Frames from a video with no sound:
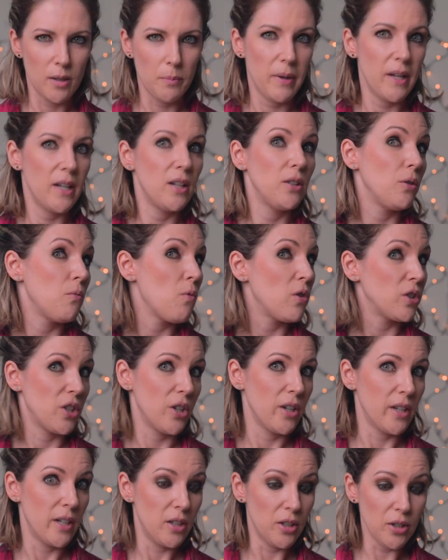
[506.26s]
depending on what
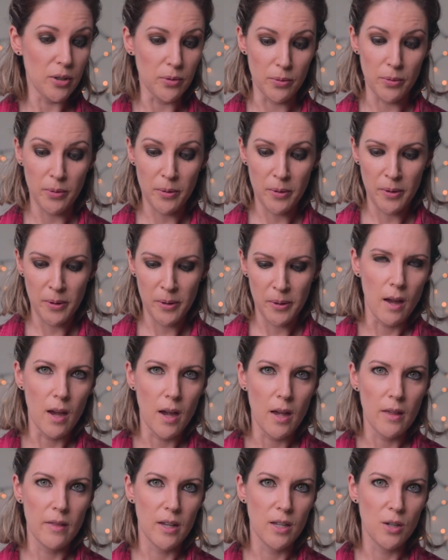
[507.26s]
you're gonna do.
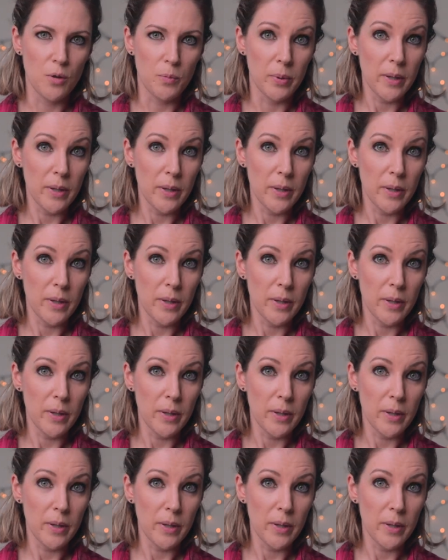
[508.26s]
And then you